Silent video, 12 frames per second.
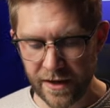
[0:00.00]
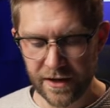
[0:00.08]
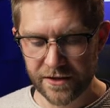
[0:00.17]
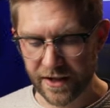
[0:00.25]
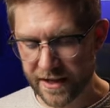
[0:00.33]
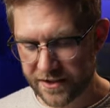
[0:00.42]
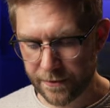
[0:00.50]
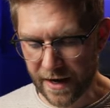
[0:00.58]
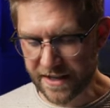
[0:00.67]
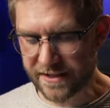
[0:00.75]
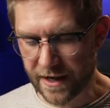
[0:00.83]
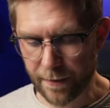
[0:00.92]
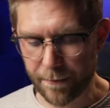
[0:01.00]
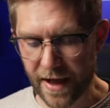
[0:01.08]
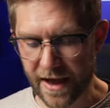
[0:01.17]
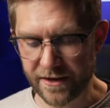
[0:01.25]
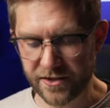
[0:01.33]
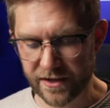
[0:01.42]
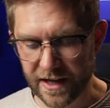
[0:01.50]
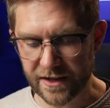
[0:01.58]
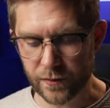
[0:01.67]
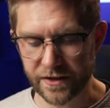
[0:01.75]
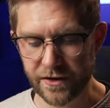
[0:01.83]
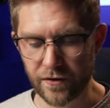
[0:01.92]
So that's your main setup page. And the last
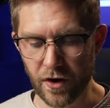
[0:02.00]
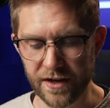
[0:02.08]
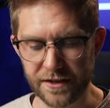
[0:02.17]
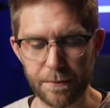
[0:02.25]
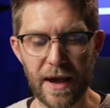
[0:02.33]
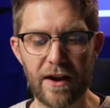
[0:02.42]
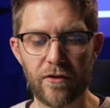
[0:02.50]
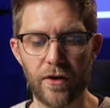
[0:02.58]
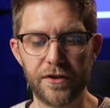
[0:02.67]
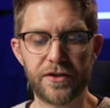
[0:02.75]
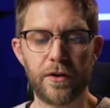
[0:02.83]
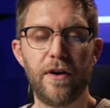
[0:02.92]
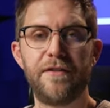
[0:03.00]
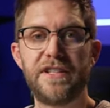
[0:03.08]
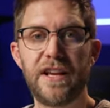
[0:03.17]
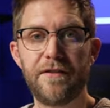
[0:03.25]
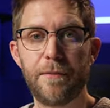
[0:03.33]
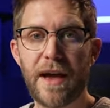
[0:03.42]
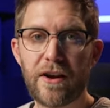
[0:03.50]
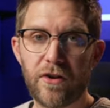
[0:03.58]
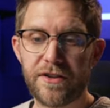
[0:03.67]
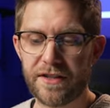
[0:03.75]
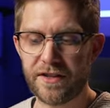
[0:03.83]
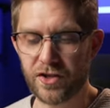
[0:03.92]
one you've got is macros. So you obviously have your
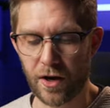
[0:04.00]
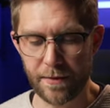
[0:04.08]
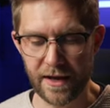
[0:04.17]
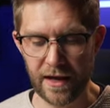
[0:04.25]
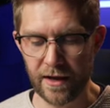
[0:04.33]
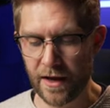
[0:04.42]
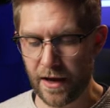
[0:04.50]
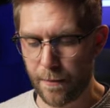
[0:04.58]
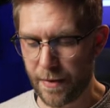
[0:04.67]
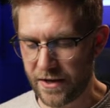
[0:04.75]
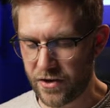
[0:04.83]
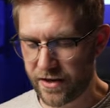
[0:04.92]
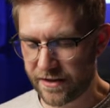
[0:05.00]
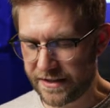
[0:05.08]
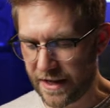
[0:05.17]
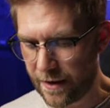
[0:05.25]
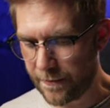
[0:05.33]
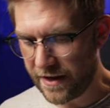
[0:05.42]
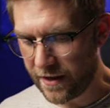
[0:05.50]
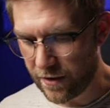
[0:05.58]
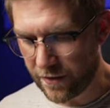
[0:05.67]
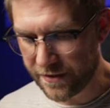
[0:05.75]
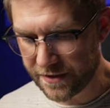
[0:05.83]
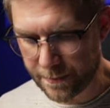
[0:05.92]
macros at the top here, but you can set up here
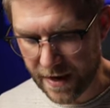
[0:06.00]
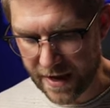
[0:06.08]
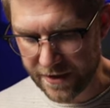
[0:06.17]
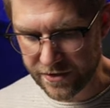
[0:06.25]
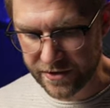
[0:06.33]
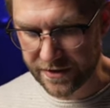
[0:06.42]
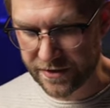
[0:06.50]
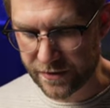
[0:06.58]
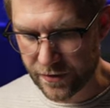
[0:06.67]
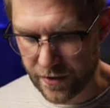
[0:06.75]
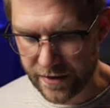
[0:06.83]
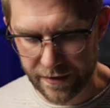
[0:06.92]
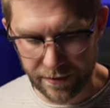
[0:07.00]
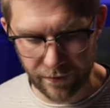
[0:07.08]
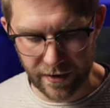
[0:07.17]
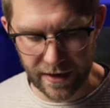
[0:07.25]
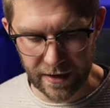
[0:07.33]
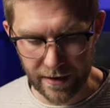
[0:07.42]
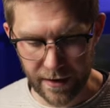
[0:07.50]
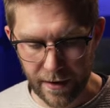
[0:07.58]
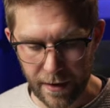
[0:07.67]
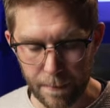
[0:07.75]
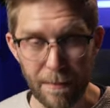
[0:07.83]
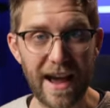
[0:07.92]
on this page. There's thirty-three
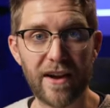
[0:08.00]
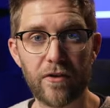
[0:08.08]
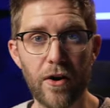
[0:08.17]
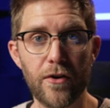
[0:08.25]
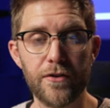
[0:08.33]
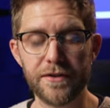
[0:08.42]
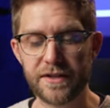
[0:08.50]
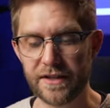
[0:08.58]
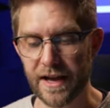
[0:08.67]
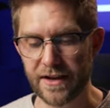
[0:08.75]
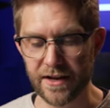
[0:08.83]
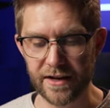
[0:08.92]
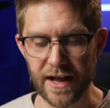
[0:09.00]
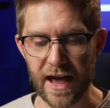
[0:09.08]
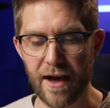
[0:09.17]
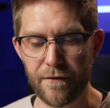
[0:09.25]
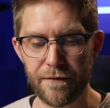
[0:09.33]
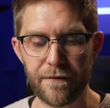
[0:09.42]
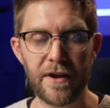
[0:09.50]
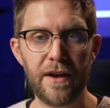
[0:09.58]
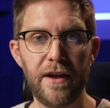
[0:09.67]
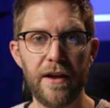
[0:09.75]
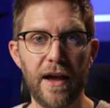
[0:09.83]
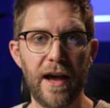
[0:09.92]
macros that you can have,
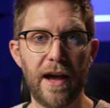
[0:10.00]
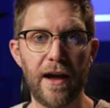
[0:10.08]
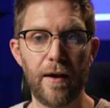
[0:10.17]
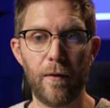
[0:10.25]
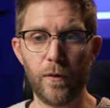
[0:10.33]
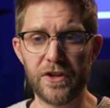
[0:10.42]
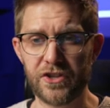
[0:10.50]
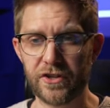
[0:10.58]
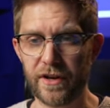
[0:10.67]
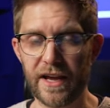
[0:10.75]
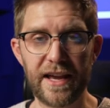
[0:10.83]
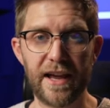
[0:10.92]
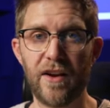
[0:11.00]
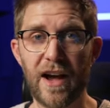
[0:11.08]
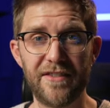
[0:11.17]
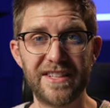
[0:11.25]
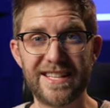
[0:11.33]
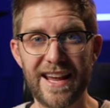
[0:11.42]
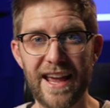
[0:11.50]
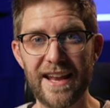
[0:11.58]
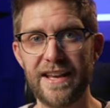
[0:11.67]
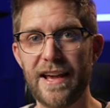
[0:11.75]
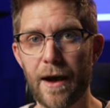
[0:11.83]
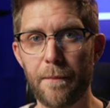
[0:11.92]
uh, which again, I haven't set
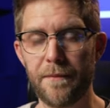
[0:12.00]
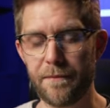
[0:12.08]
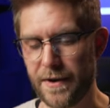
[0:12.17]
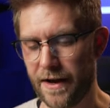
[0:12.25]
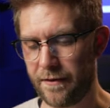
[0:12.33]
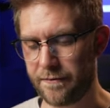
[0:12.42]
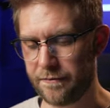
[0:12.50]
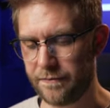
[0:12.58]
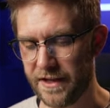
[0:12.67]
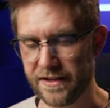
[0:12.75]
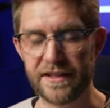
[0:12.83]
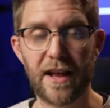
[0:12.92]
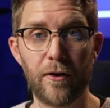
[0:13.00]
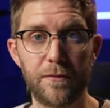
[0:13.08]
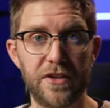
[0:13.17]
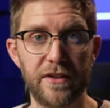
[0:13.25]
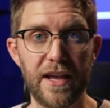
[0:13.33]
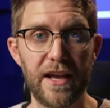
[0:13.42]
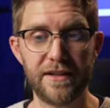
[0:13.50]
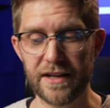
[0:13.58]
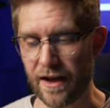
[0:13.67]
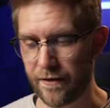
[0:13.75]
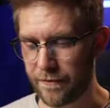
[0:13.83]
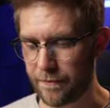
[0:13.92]
any up, but there's that option there to
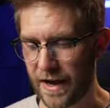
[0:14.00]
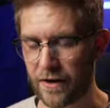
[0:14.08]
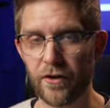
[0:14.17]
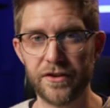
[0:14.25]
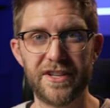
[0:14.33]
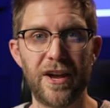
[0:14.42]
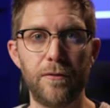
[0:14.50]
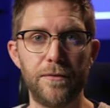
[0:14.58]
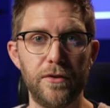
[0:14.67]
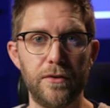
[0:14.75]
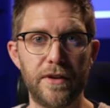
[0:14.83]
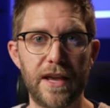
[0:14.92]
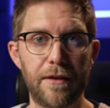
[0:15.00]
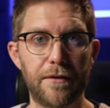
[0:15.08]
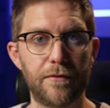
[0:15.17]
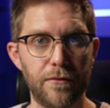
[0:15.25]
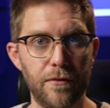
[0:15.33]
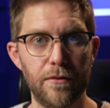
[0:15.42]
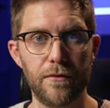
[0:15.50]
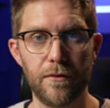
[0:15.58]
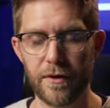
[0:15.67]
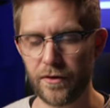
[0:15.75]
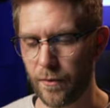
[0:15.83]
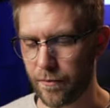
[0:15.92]
have macros to help you get through
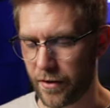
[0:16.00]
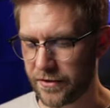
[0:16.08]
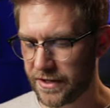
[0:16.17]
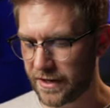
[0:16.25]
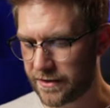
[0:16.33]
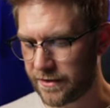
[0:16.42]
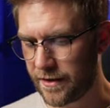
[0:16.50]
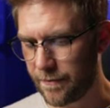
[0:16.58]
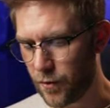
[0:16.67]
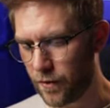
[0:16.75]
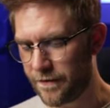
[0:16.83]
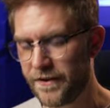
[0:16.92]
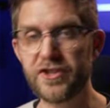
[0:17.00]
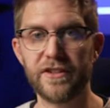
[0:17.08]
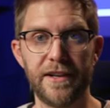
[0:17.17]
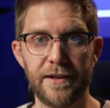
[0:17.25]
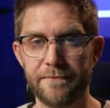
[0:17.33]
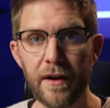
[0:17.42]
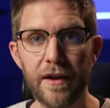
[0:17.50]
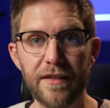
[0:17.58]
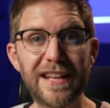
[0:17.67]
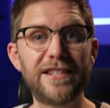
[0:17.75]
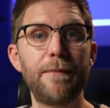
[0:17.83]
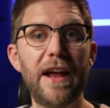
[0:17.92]
your project more efficiently.
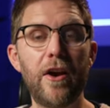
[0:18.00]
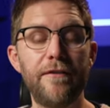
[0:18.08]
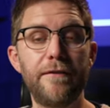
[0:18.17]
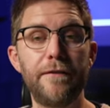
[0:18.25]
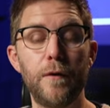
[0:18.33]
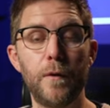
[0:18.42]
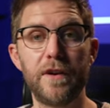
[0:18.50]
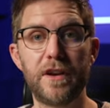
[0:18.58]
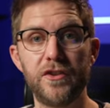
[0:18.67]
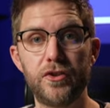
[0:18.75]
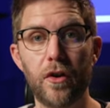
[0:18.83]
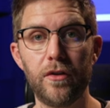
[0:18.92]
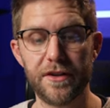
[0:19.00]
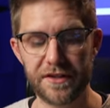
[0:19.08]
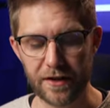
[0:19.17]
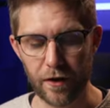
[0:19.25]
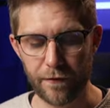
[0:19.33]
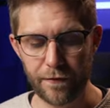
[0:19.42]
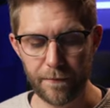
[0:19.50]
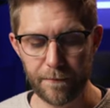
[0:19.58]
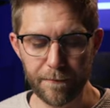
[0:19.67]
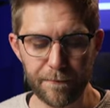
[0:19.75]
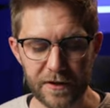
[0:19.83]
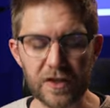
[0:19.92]
That's the main overview of the controller itself.
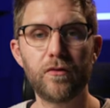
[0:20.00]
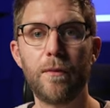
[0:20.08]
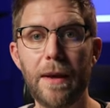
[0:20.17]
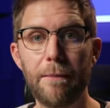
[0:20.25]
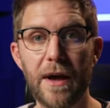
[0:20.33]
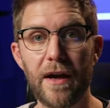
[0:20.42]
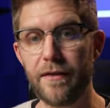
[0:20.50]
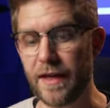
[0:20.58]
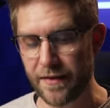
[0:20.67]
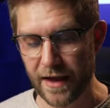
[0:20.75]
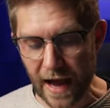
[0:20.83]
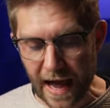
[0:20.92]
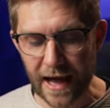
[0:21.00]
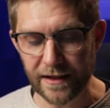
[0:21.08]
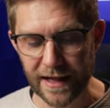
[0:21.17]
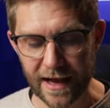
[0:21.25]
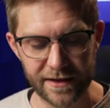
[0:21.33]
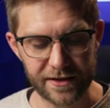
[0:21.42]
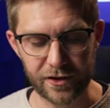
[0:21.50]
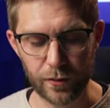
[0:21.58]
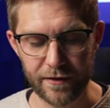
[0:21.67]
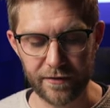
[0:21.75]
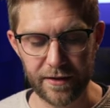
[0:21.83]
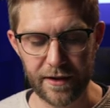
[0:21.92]
Just remember that there are layers to
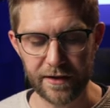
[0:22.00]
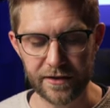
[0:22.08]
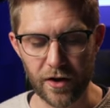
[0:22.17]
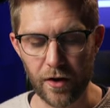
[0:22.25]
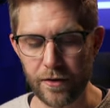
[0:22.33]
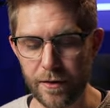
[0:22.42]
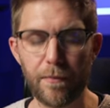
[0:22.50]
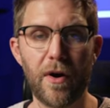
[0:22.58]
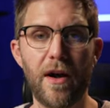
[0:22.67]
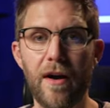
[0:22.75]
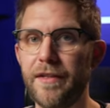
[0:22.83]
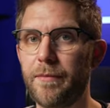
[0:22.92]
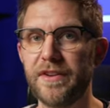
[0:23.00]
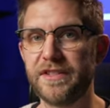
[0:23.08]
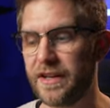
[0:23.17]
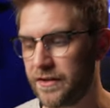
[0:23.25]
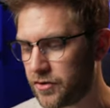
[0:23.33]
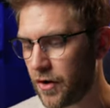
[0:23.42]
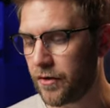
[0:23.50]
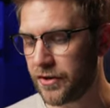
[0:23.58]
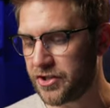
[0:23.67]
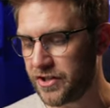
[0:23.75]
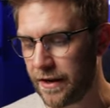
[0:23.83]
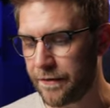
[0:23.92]
everything. So you, by either pressing Control or
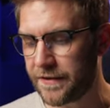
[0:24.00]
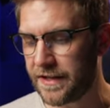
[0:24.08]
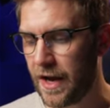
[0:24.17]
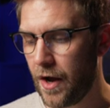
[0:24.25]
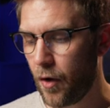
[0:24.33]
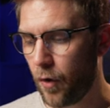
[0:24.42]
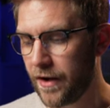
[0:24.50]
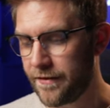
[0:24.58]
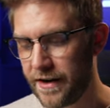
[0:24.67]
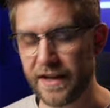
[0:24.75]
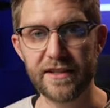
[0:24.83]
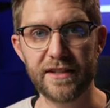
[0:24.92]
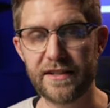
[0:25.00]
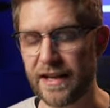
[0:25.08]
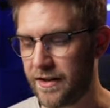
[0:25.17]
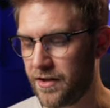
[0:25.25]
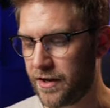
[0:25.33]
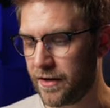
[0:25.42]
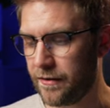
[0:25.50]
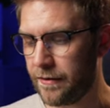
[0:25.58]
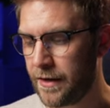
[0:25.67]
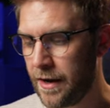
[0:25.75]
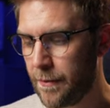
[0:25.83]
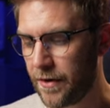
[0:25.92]
Shift, or even as I said, you can
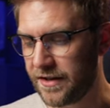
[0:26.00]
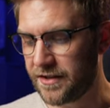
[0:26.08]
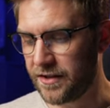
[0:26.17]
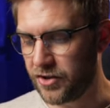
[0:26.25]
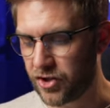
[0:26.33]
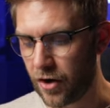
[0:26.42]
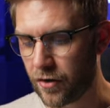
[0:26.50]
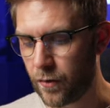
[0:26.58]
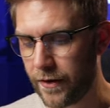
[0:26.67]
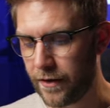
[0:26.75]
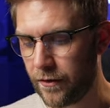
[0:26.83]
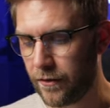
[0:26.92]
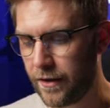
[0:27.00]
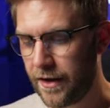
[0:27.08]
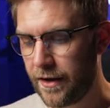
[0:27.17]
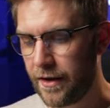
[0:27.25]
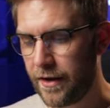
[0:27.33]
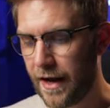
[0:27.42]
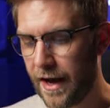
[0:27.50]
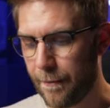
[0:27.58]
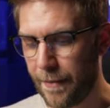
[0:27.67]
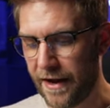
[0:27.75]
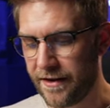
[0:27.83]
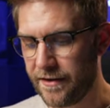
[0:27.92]
press the jog wheel uh,
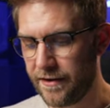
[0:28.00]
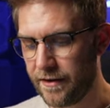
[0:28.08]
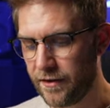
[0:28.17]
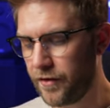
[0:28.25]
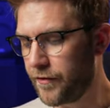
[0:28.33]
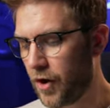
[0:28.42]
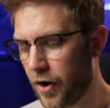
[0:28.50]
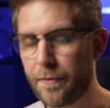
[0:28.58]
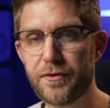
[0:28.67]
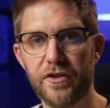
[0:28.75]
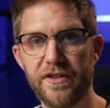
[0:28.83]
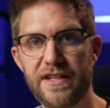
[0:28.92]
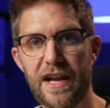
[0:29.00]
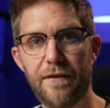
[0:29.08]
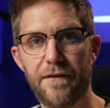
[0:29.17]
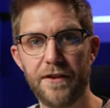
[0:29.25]
button. You've got options there for the